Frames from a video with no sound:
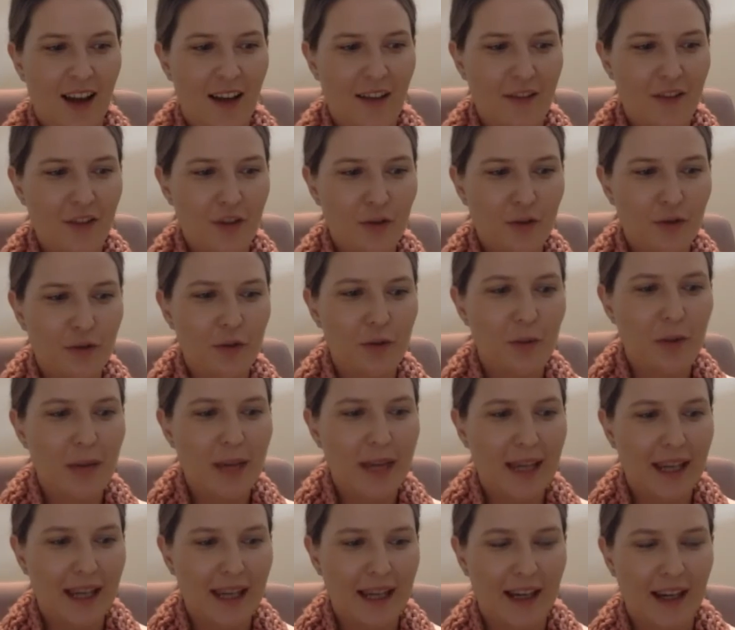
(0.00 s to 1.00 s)
I feel for
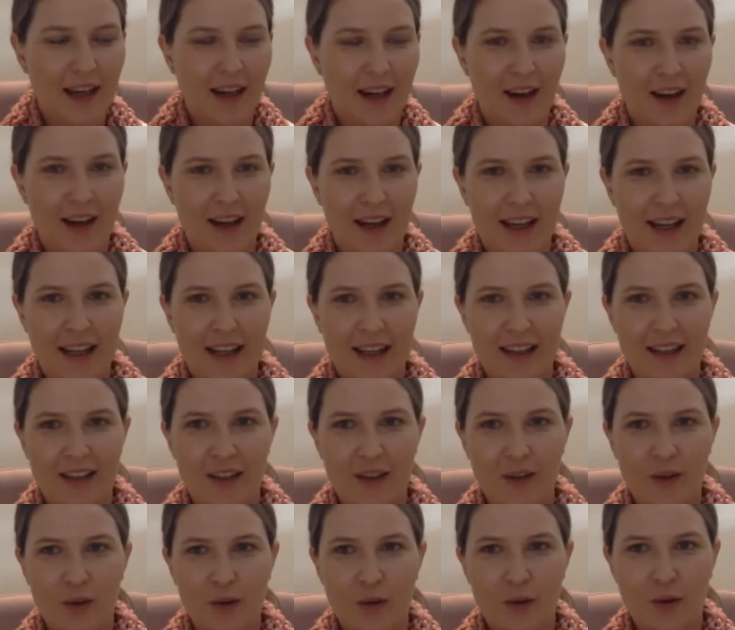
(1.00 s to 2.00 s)
me, I
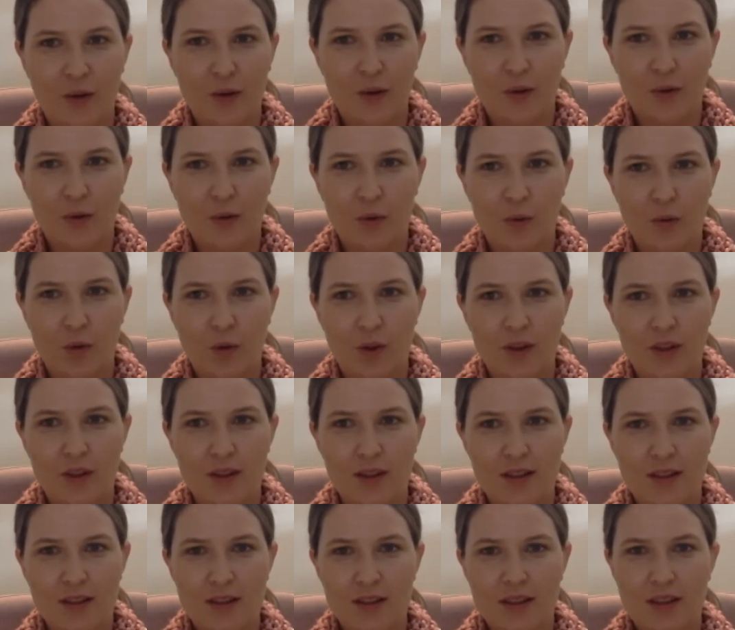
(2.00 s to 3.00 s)

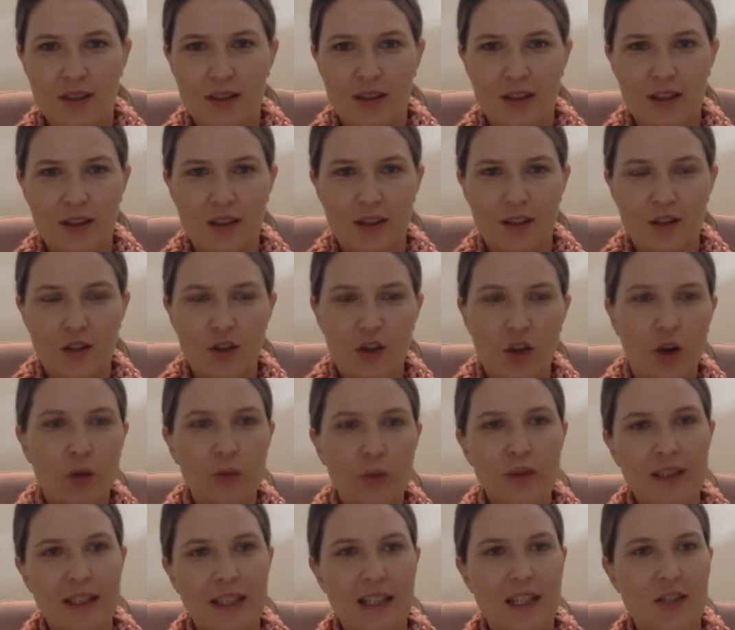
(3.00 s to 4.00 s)
was not
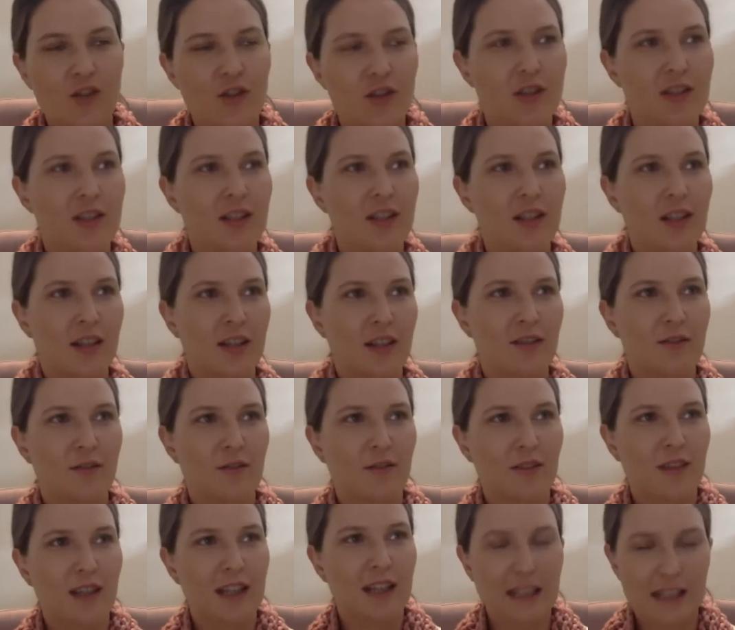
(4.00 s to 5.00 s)
really interested
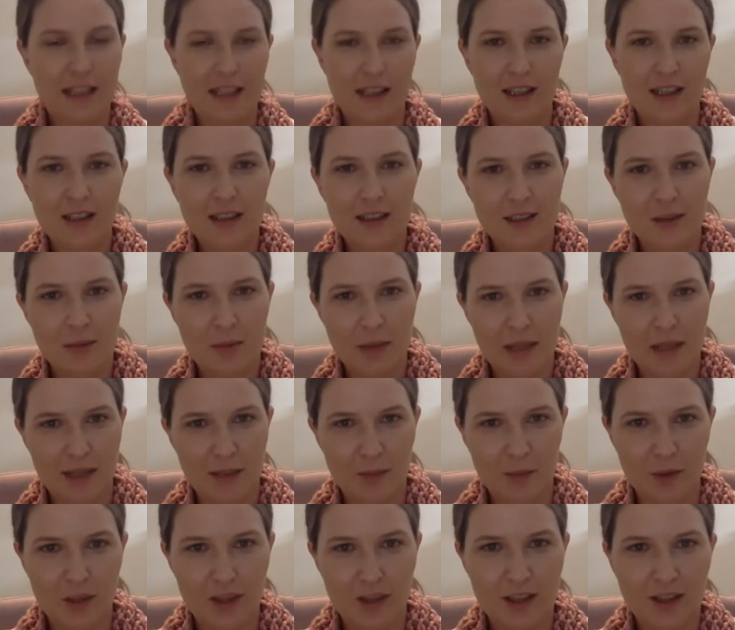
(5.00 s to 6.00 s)
in it to begin
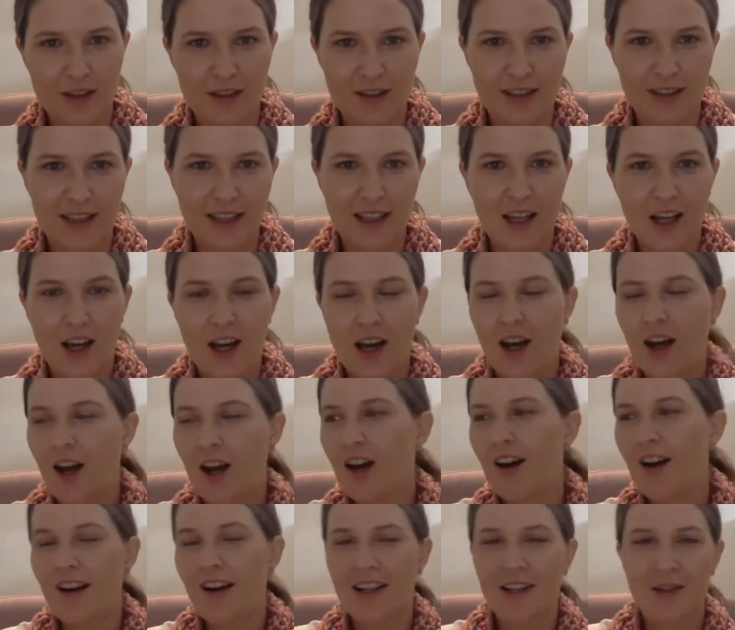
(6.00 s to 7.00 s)
with. I was like,
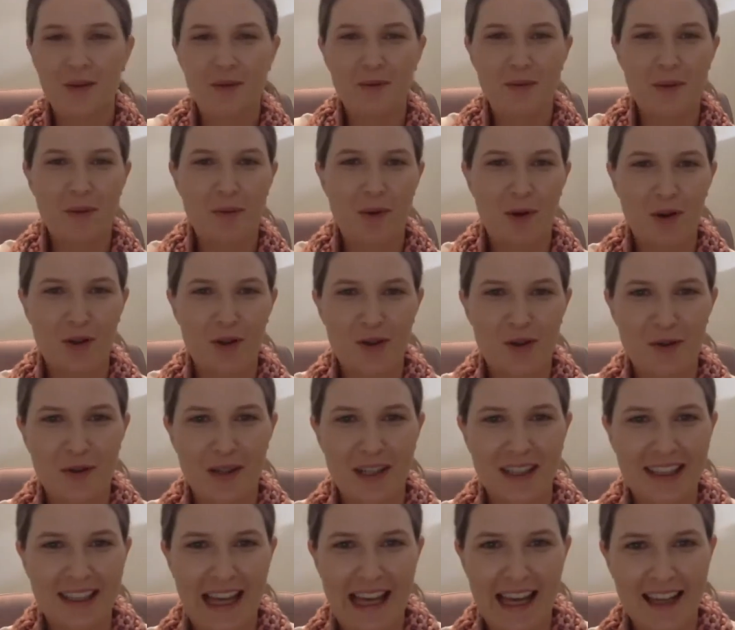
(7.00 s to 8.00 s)
oh, I couldn't be bothered
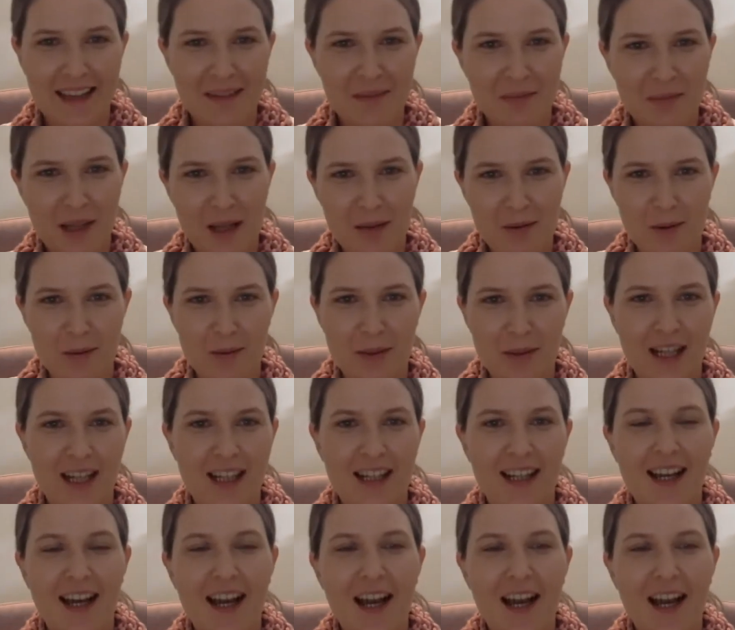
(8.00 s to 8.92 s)
doing that, blah, blah, blah.